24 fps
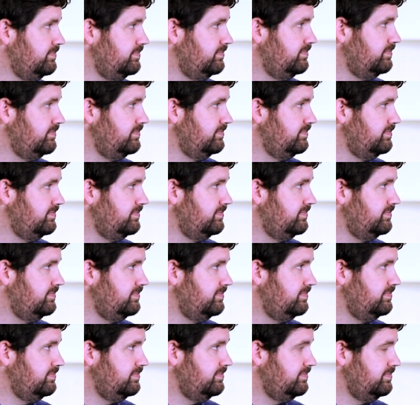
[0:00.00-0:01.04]

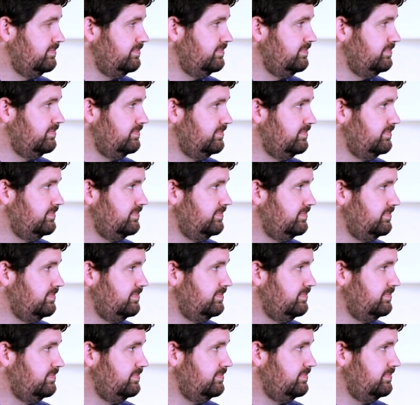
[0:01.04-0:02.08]

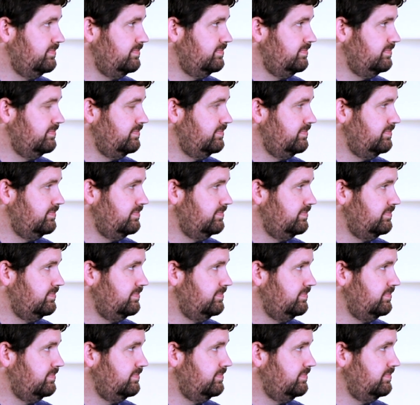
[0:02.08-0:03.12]

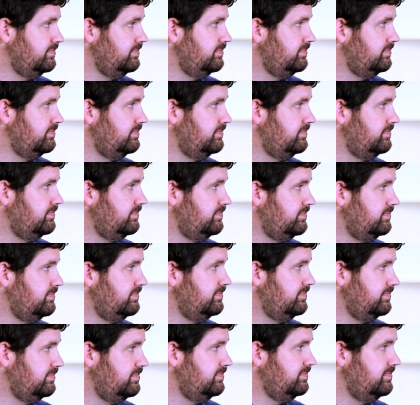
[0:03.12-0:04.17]

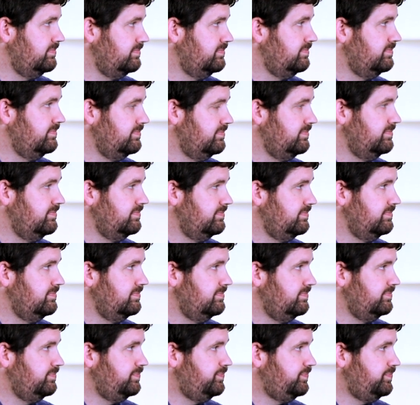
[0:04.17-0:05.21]

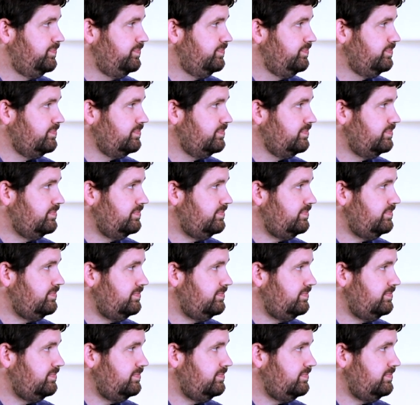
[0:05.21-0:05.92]
This person isn't speaking.